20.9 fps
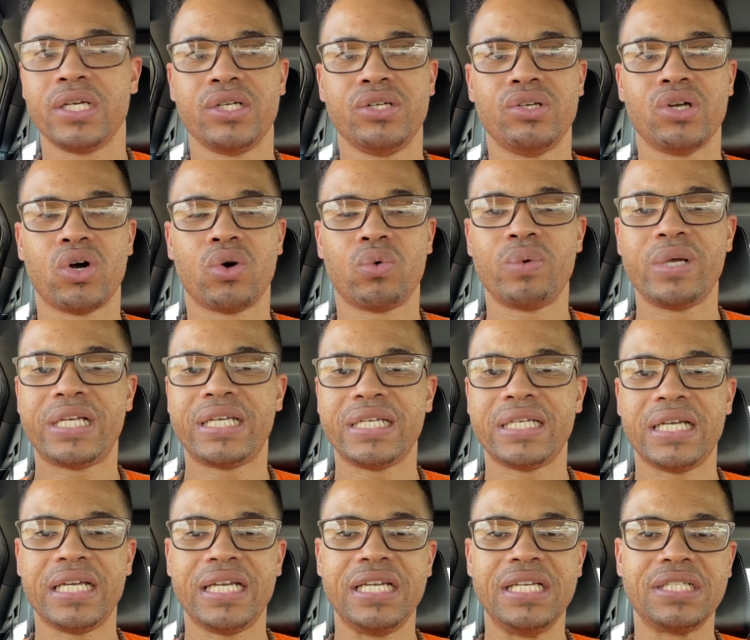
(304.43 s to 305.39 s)
you know, we can
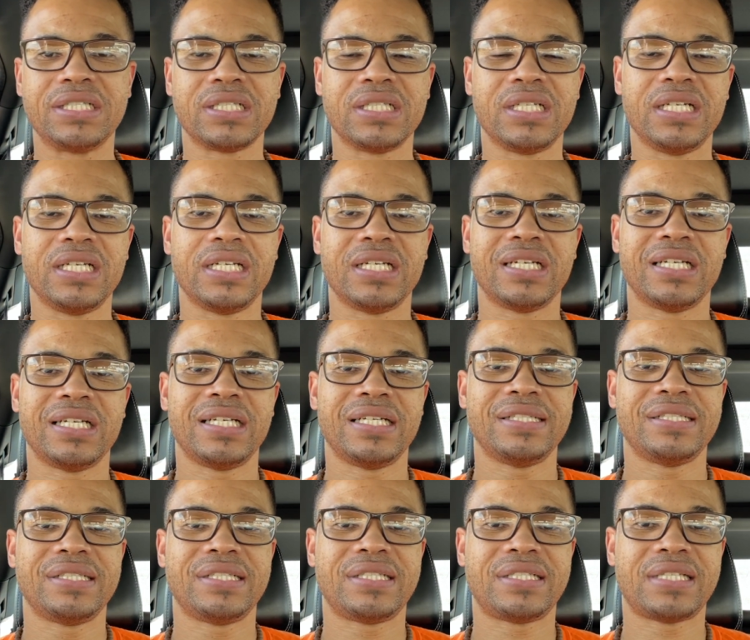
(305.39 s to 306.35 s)
easily
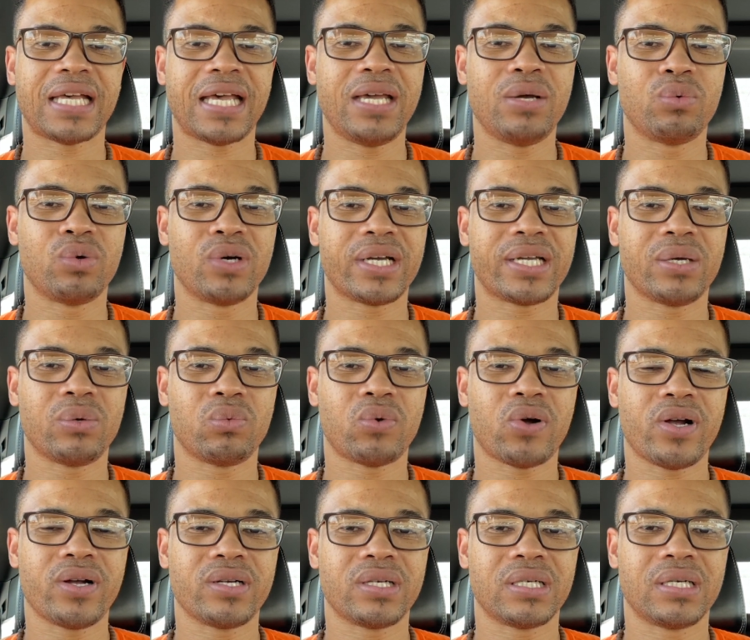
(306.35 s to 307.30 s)
say what can
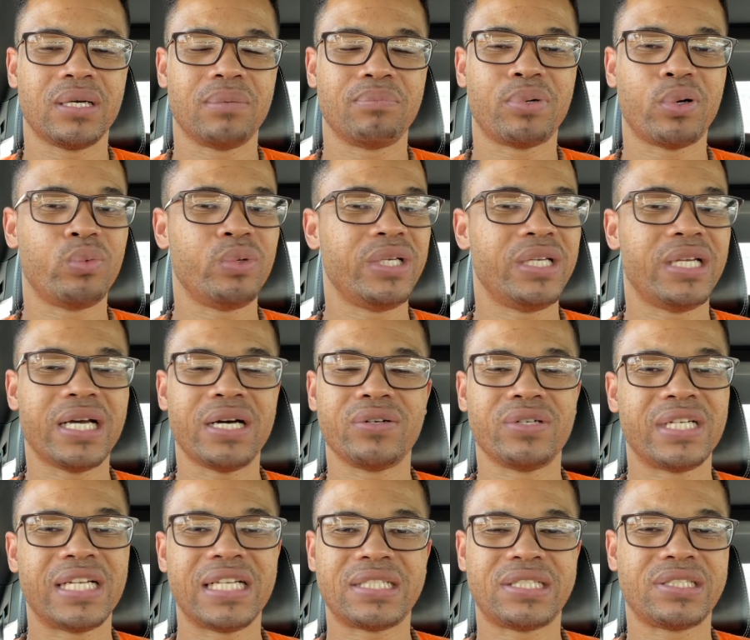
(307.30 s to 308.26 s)
work, but we
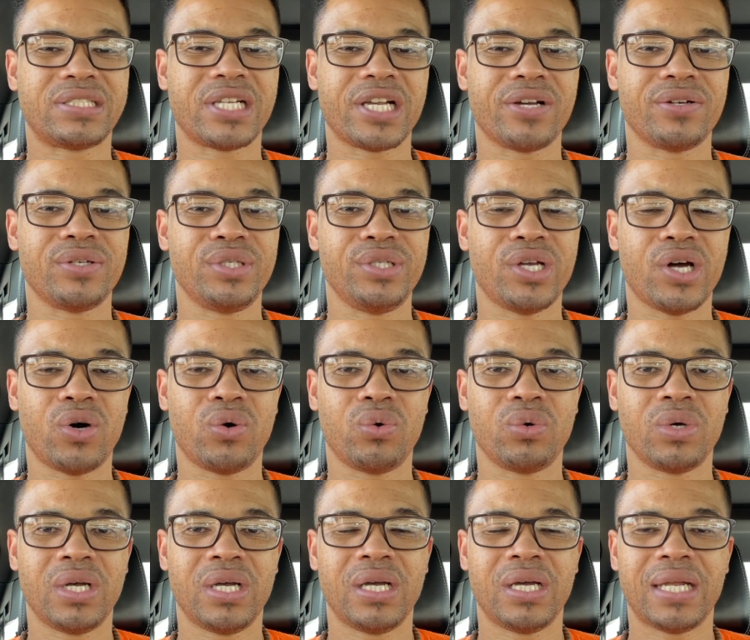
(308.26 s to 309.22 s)
don't necessarily know.
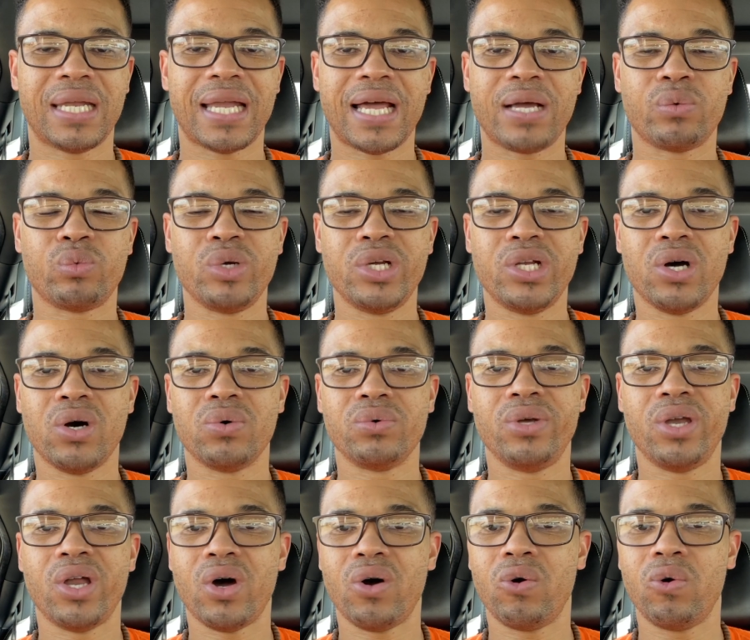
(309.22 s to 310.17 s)
Like, we don't
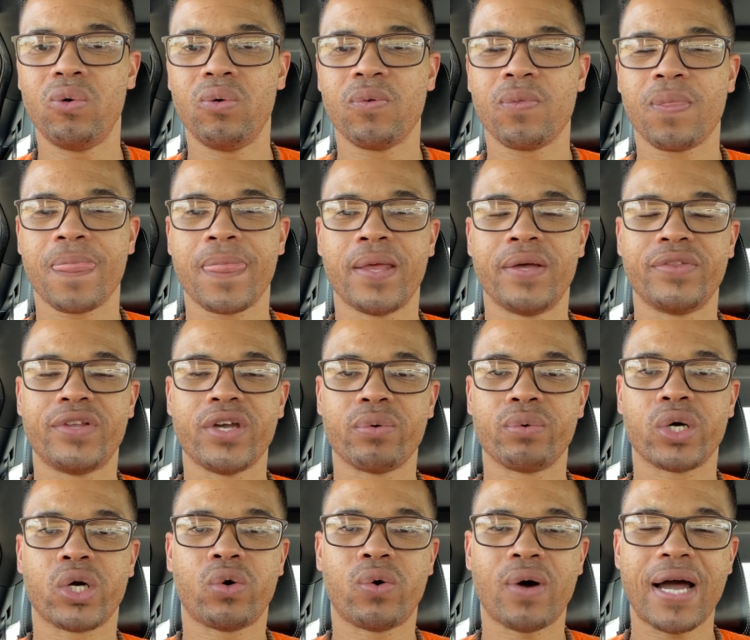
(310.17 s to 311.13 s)
know the
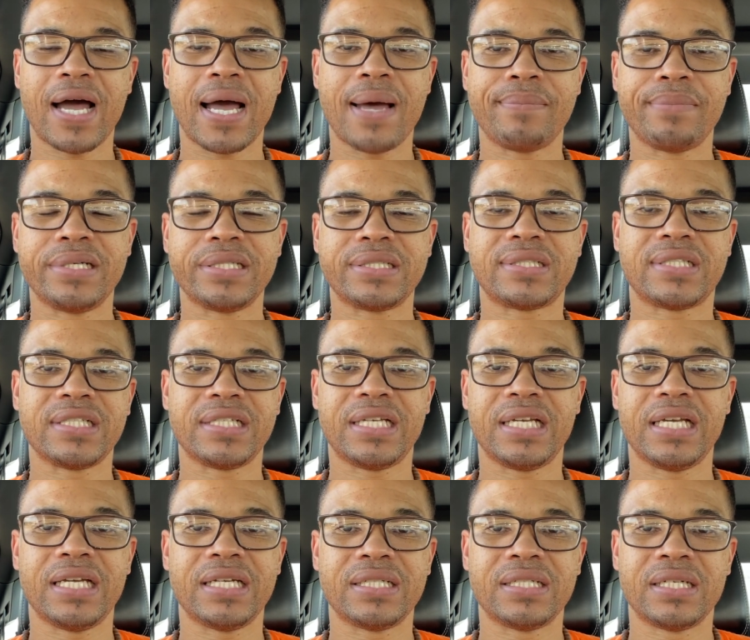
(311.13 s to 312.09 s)
requirements to
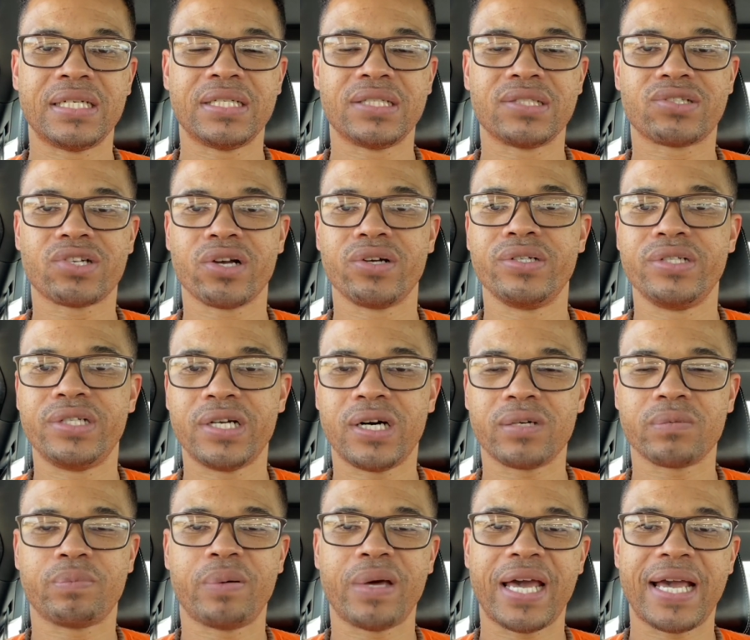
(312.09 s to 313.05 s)
get certain
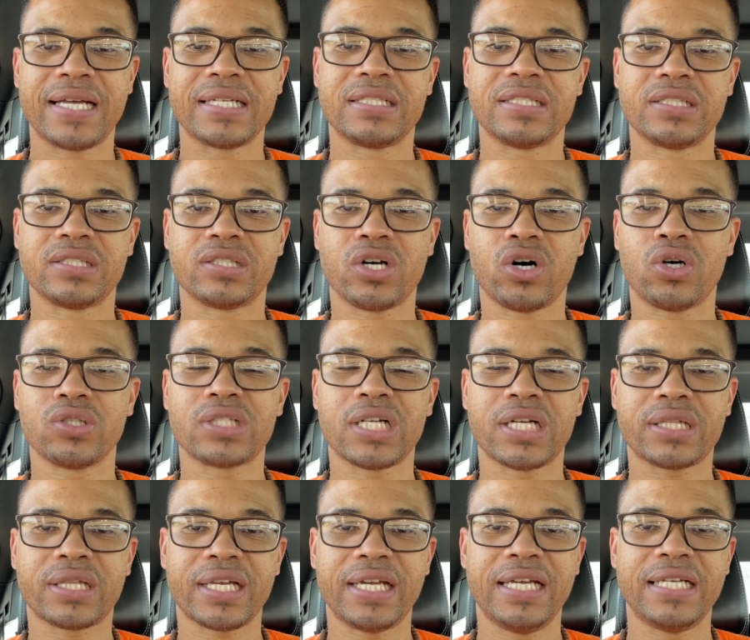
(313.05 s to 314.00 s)
dunk packages. Those are
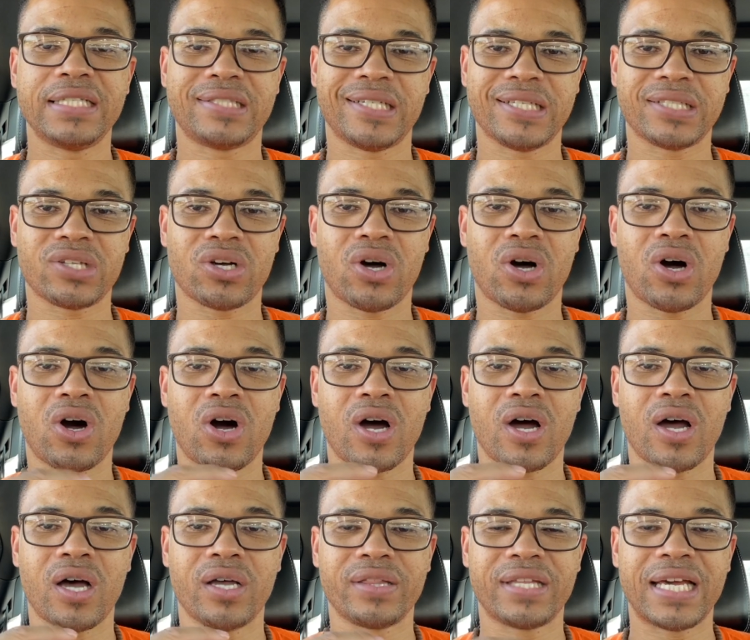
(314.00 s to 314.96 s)
things that
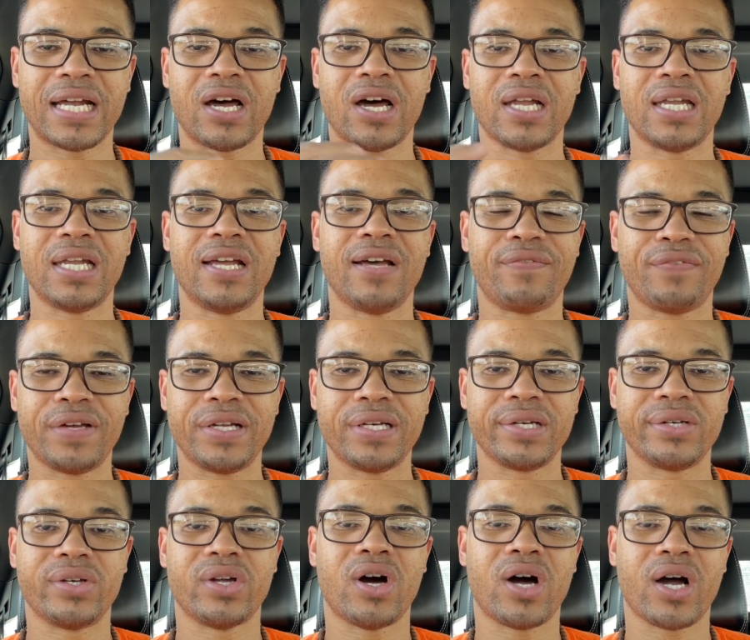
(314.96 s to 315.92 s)
are left in the
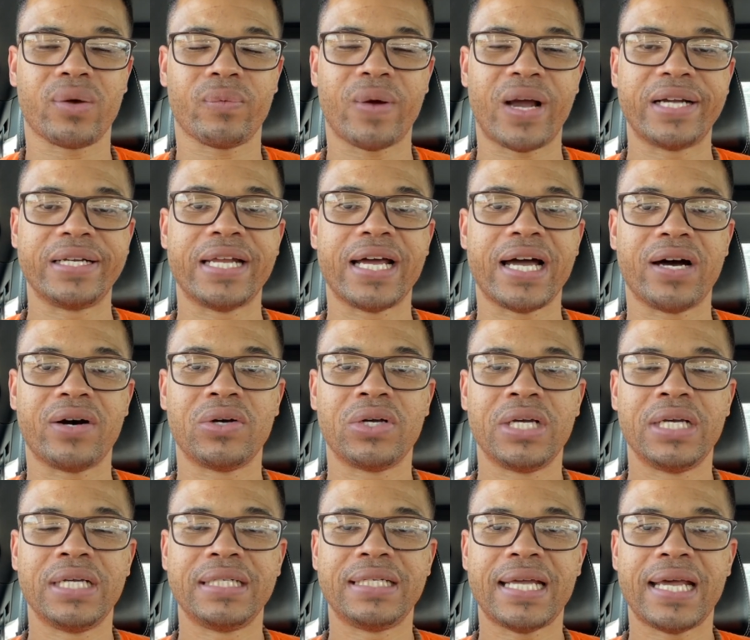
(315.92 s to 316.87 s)
dark right now
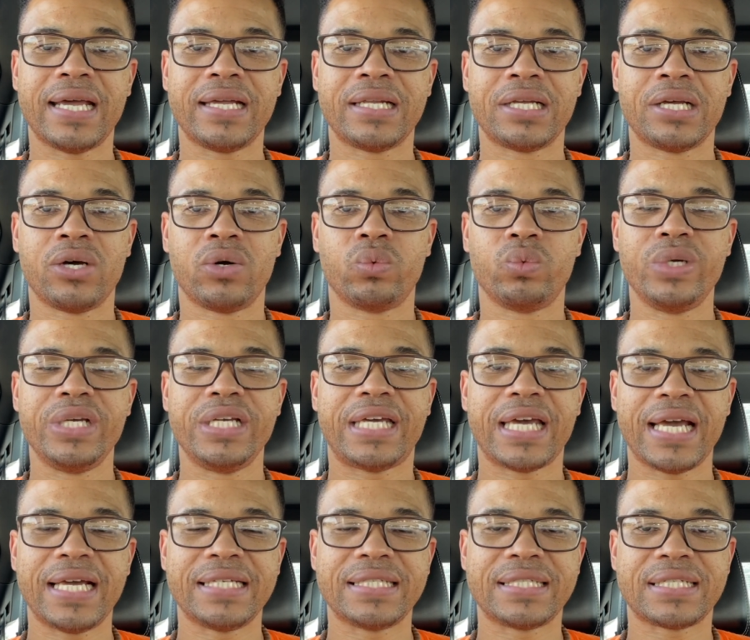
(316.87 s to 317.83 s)
that we
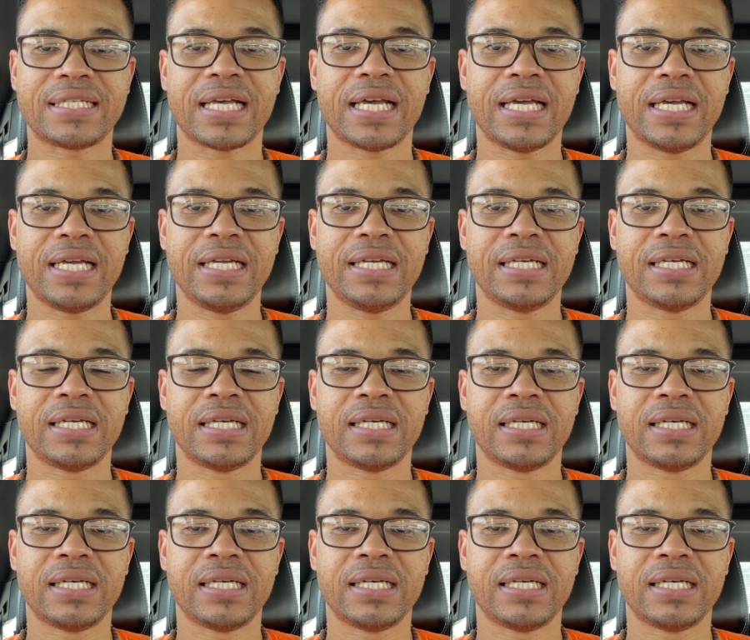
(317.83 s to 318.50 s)
can't say